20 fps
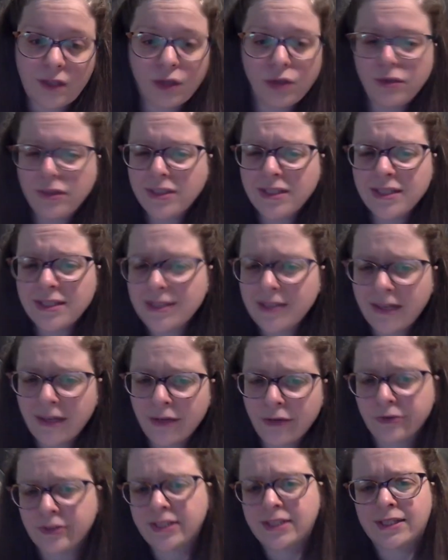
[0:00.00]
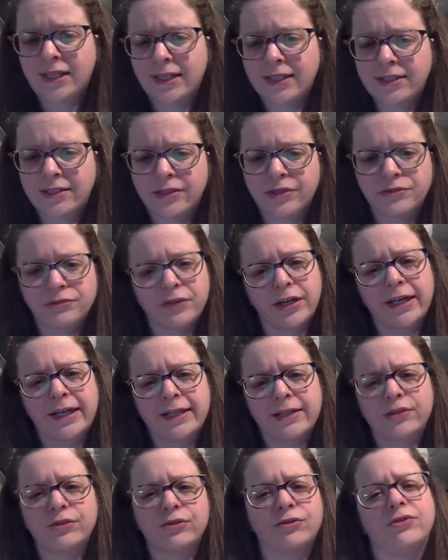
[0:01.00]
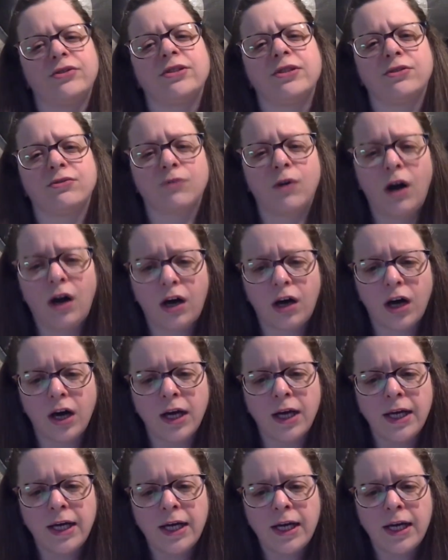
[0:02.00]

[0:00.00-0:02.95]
Who's to say whose test is right and whose is wrong?